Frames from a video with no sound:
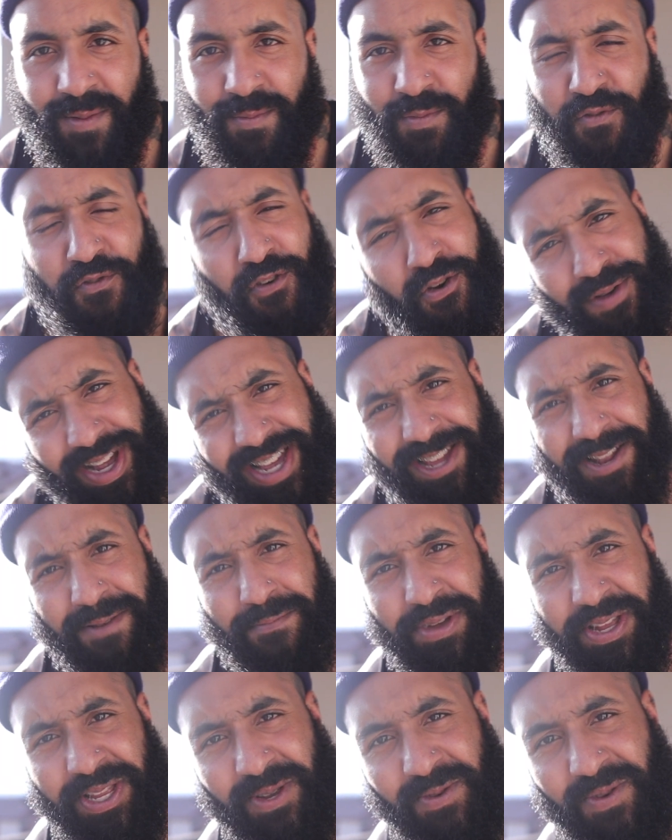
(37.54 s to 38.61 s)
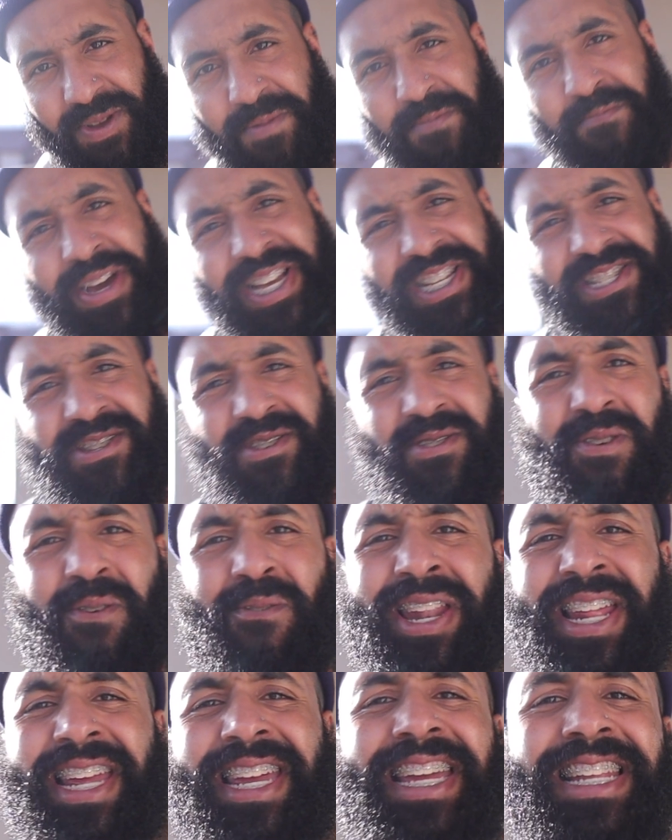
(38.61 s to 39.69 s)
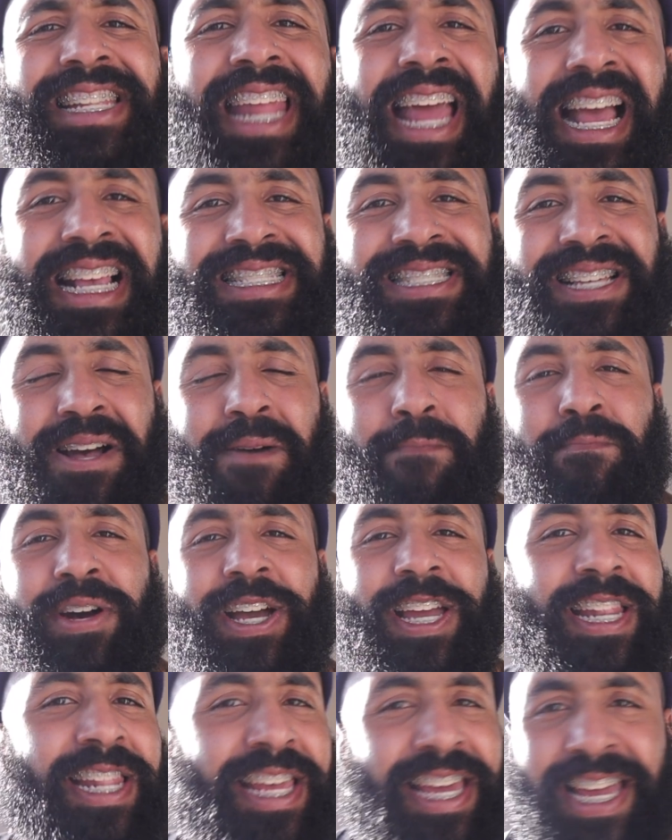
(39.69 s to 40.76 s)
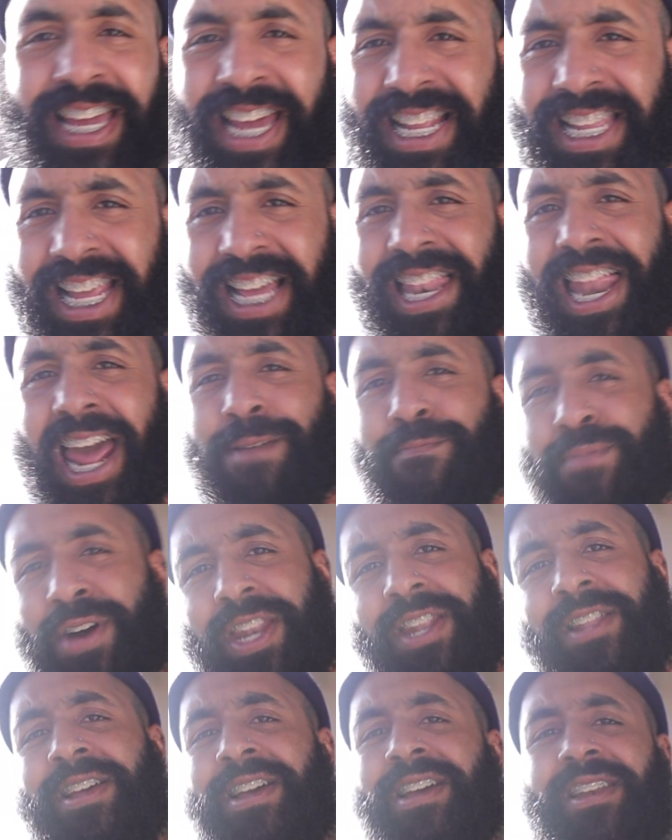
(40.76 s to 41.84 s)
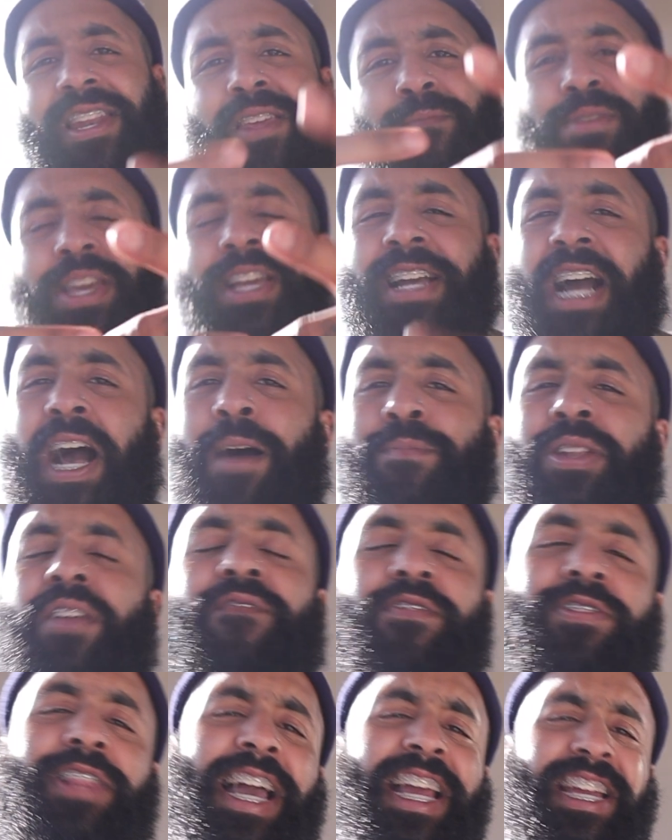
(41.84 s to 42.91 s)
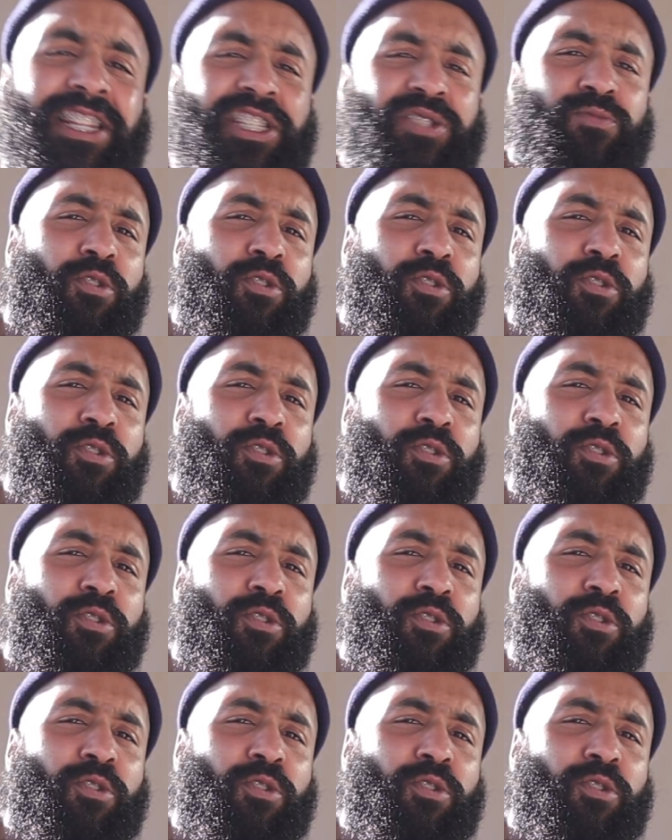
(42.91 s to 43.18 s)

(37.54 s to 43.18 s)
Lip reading: Before we get up into it, make sure you go ahead and hit that sub button, hit that like button, leave me a comment if you're liking these